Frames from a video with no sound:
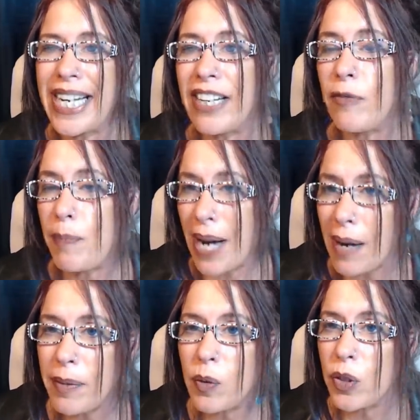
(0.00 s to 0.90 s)
if
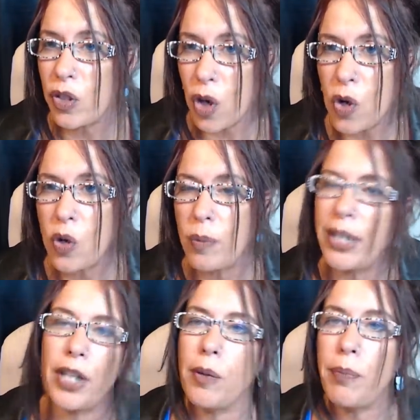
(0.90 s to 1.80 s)
bobby was home
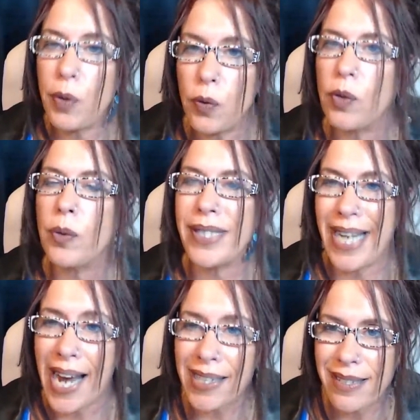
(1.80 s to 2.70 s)
and the computer was
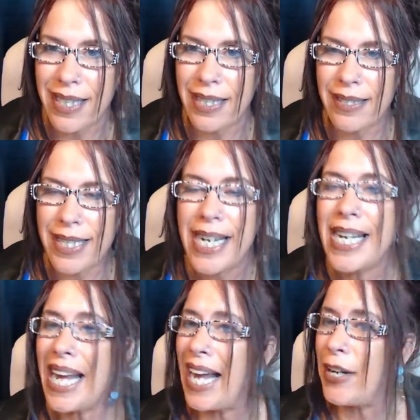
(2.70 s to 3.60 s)
accessed
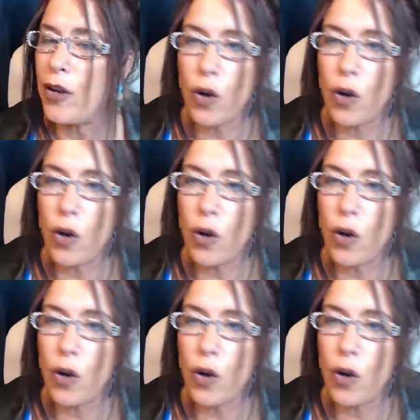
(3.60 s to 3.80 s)
and